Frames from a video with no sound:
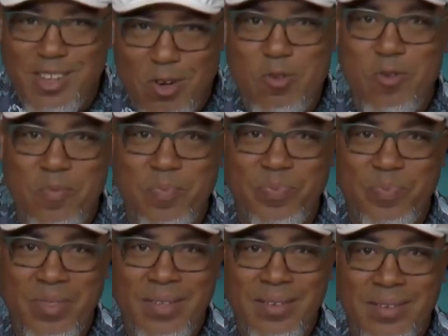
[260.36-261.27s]
ago.
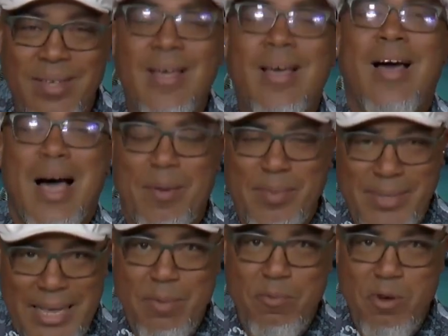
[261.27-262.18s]
I'm
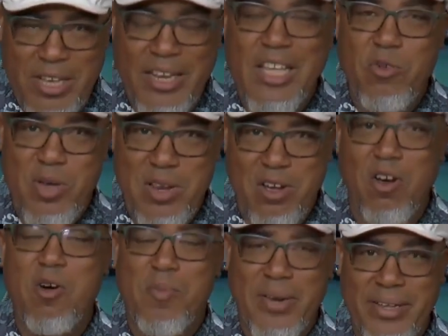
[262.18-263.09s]
celebrating the Queen
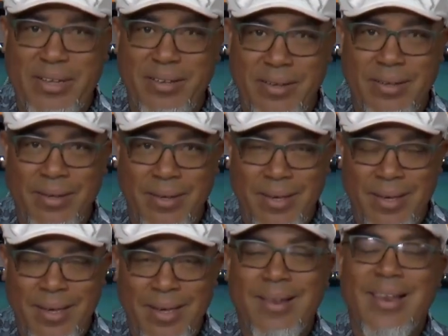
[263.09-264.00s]
of Comedy.
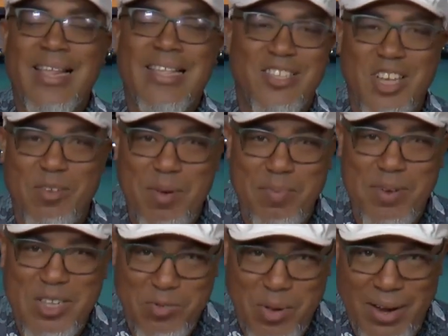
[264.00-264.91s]
Ladies and gentlemen,
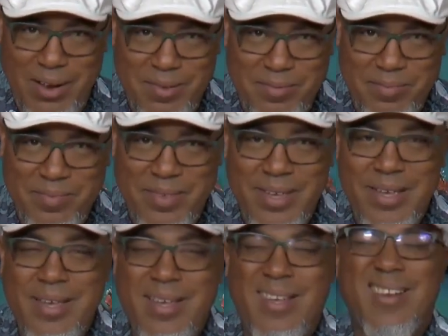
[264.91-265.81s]
please welcome
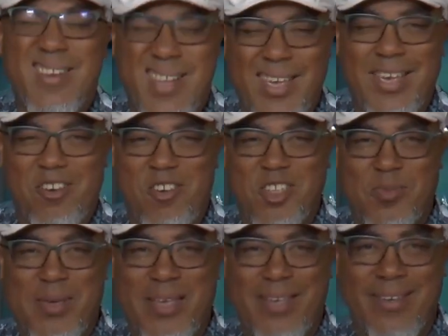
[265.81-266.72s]
Nikki Crosby.